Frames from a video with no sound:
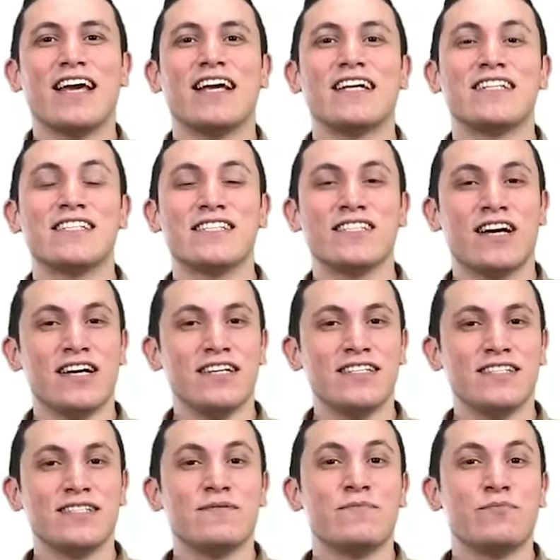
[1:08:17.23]
It's nice,
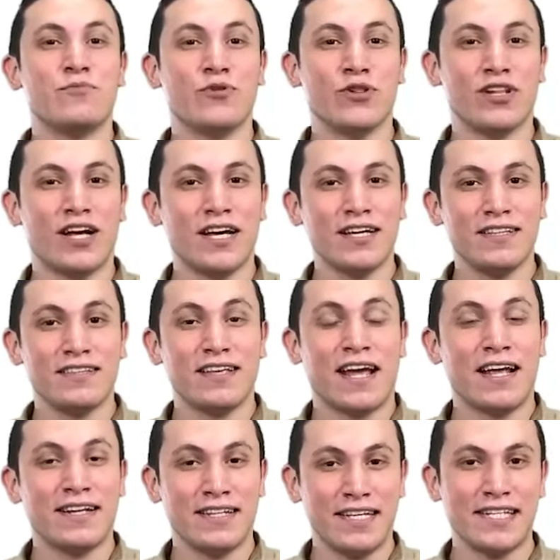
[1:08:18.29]
polite,
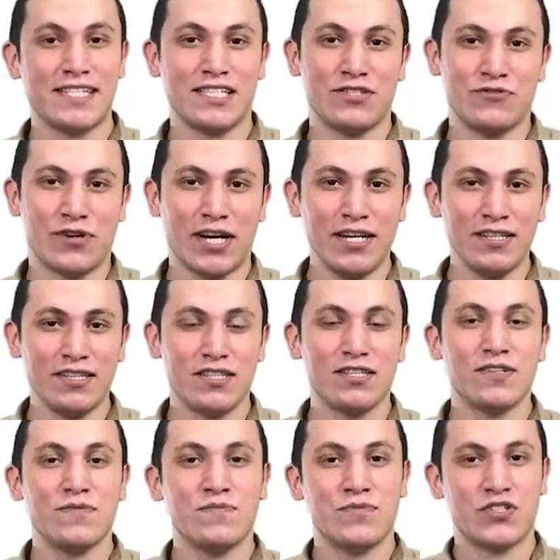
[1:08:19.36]
and easy, right?
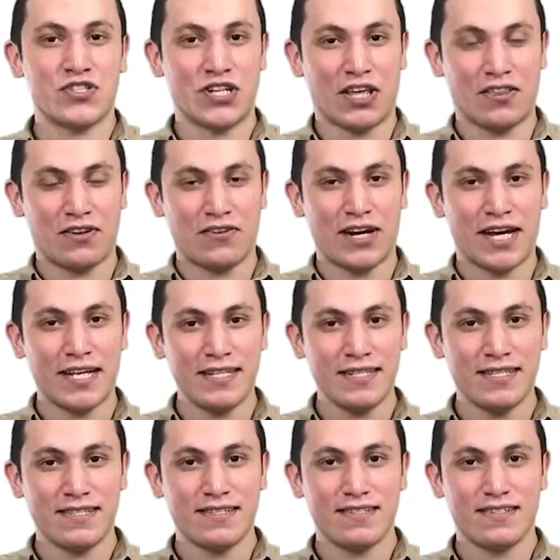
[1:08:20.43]
Shake their
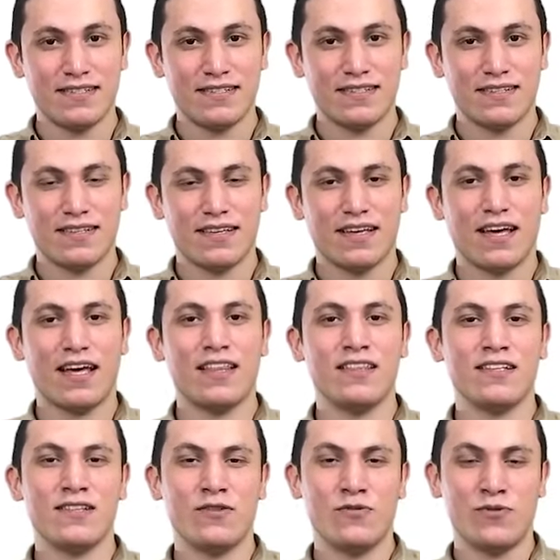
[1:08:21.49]
hands and
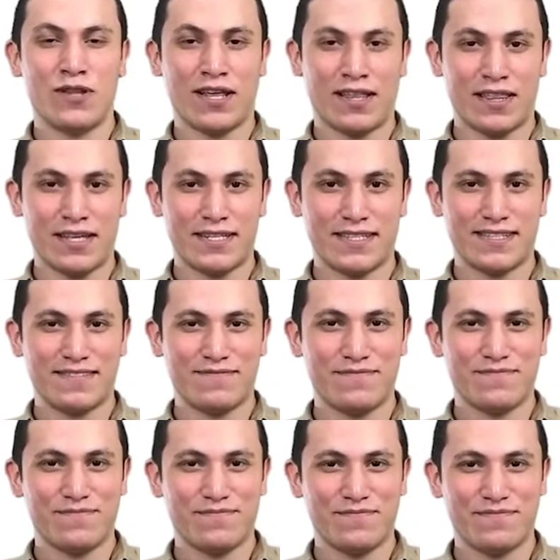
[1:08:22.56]
then do like this.
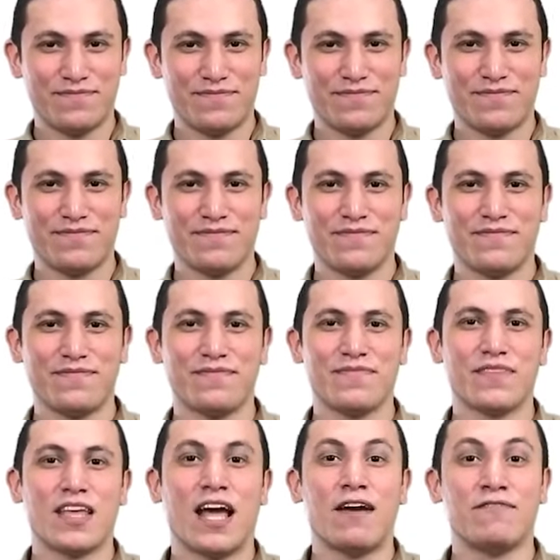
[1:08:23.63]

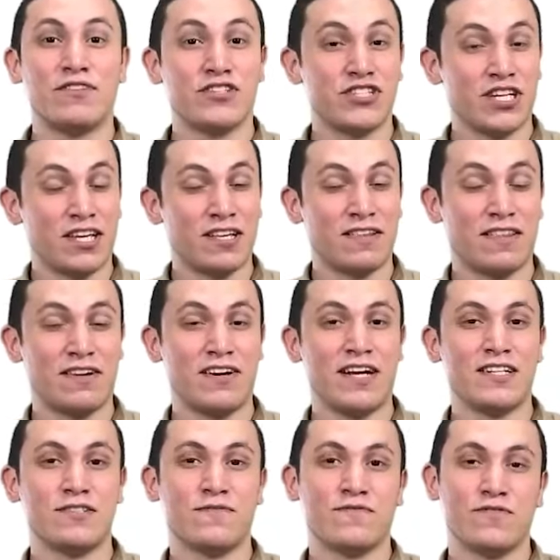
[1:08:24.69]
After shaking their
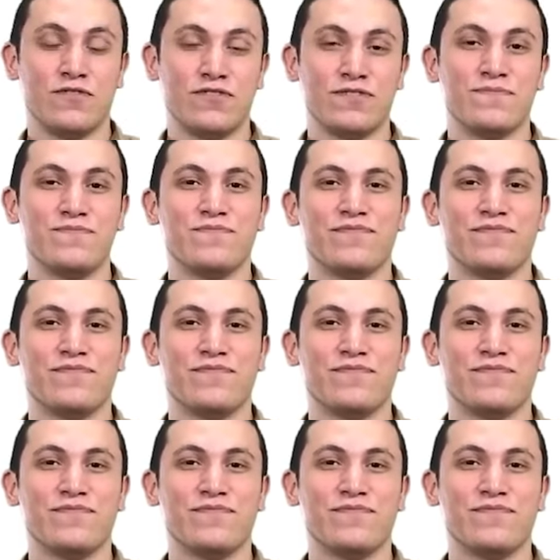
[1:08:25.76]
hands, of course.